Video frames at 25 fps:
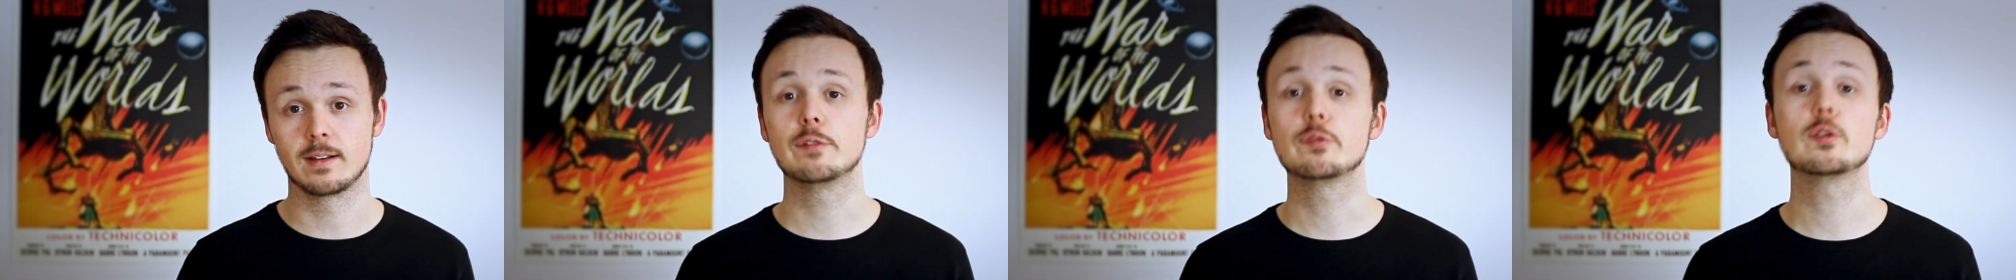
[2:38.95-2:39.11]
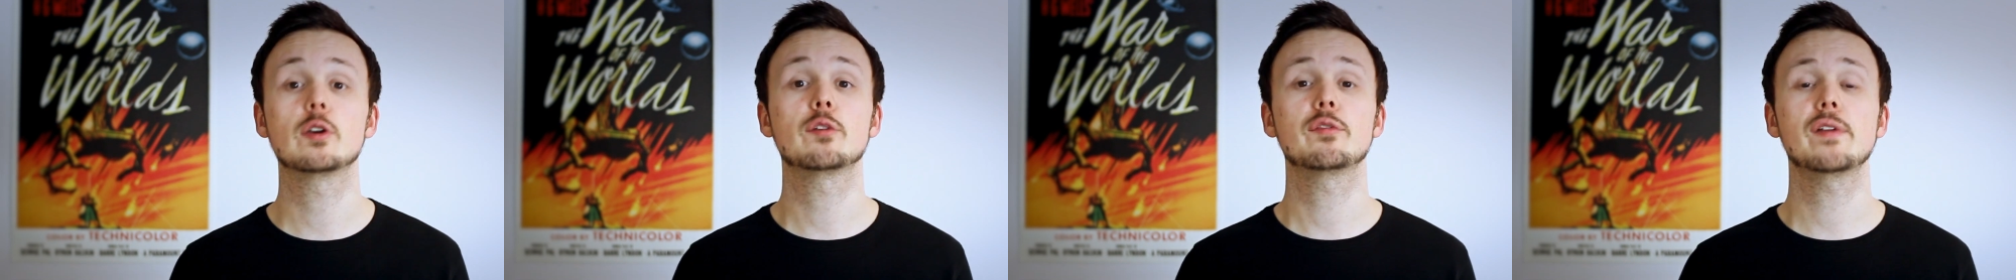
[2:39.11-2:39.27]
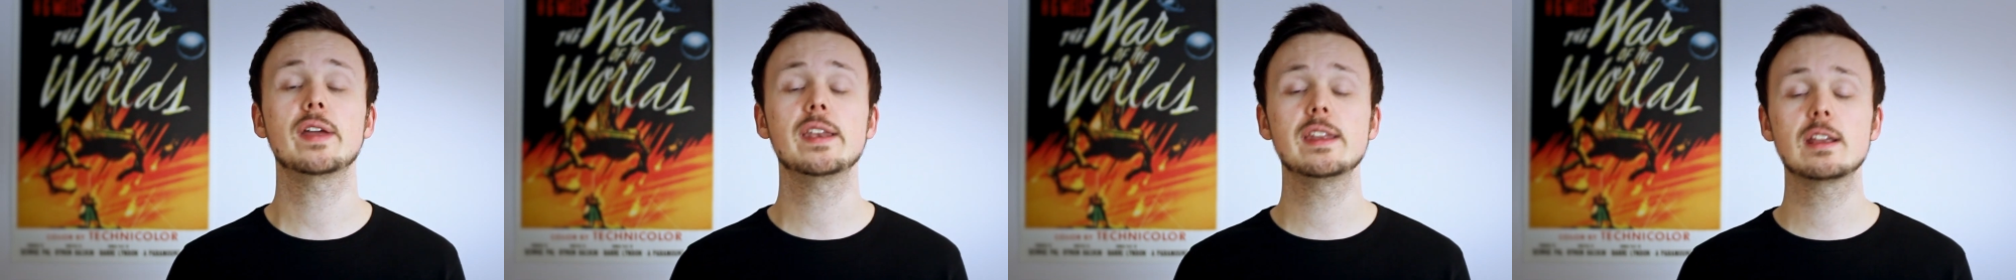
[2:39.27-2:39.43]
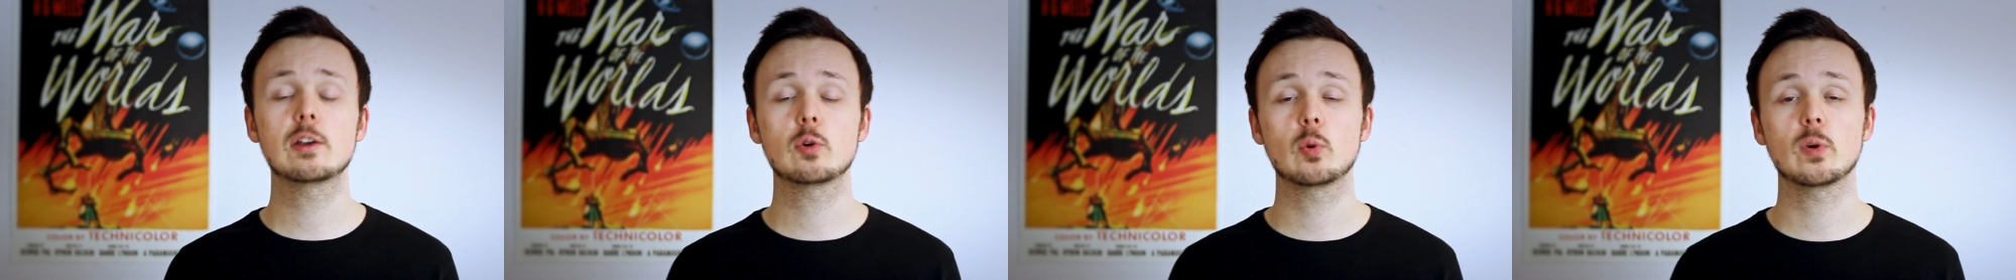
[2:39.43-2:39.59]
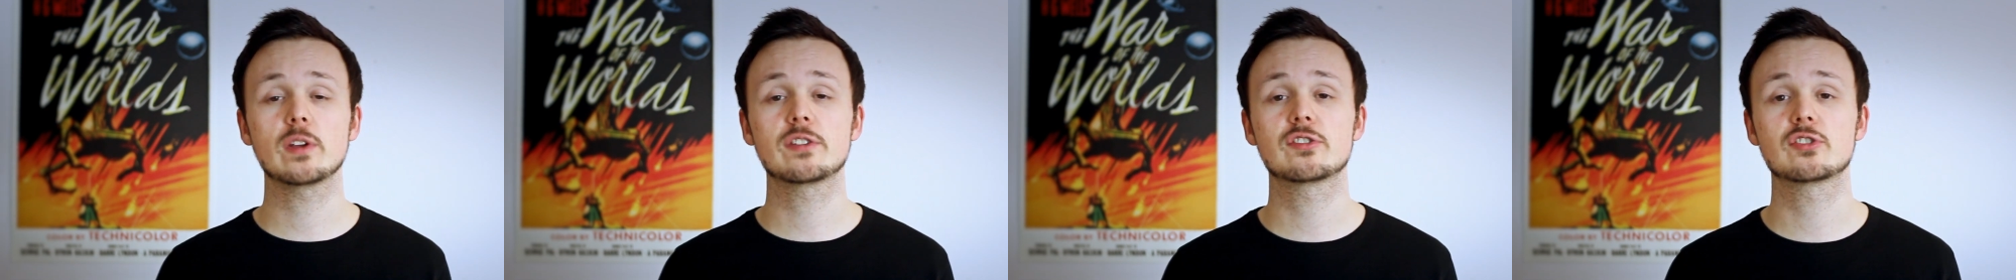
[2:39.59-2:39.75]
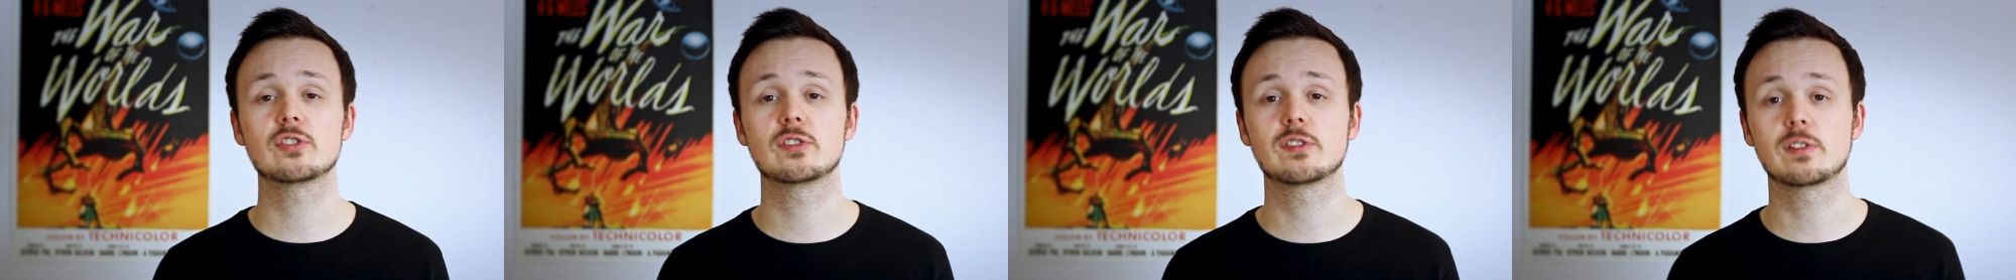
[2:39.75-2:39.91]
If you have any
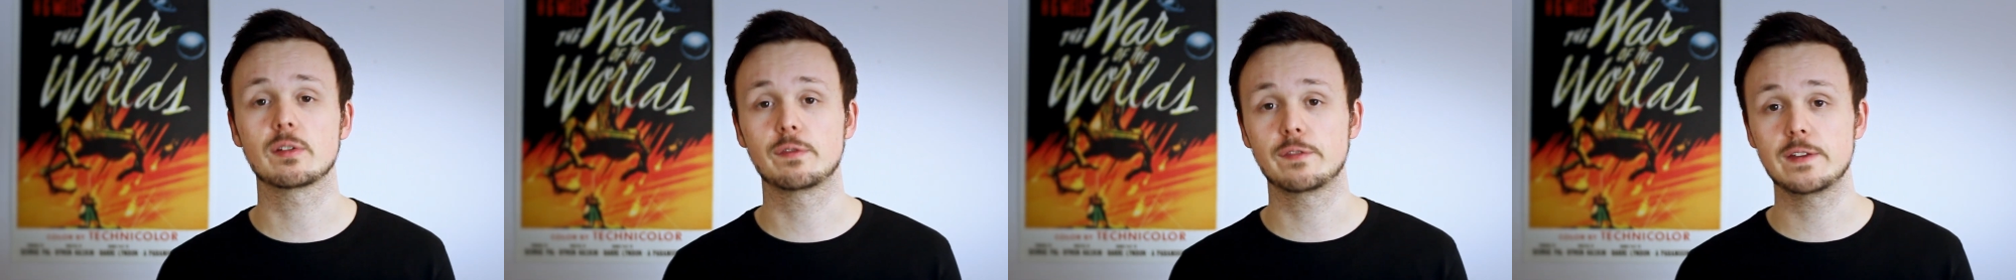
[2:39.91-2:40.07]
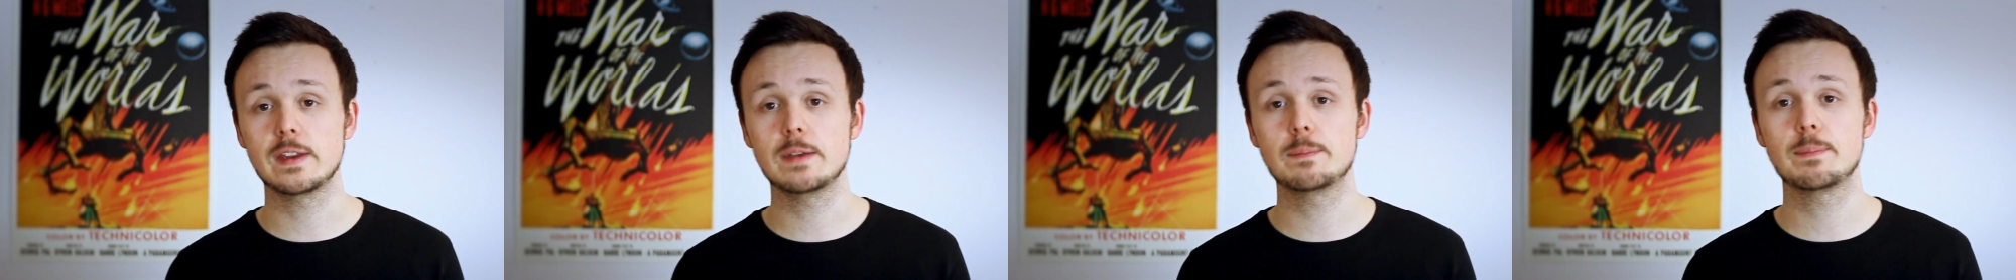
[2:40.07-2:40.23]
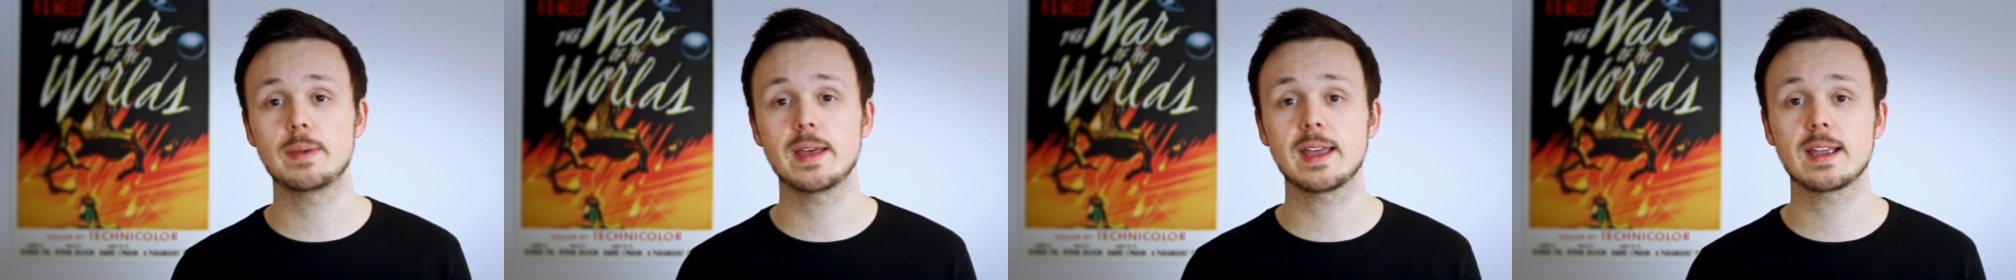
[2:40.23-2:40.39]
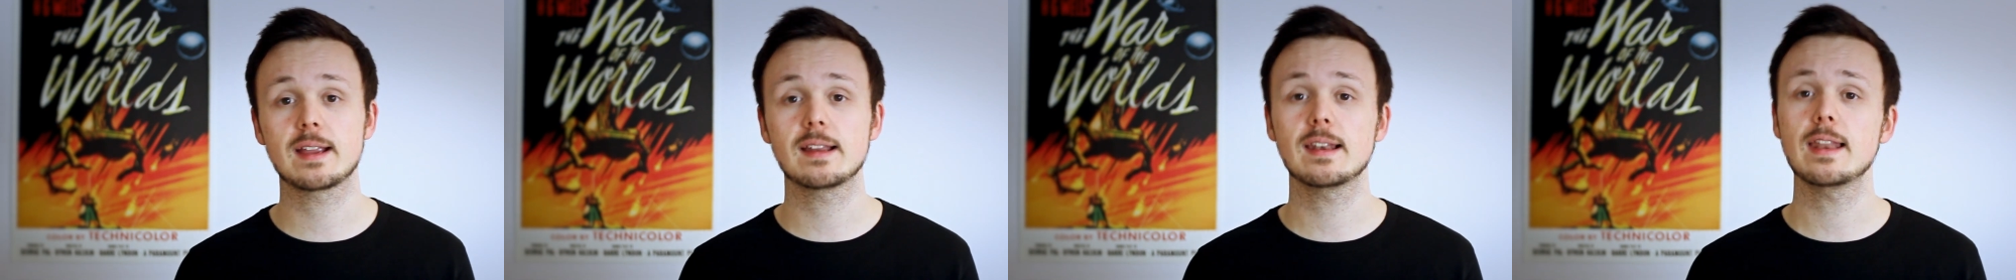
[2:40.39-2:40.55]
questions or feedback,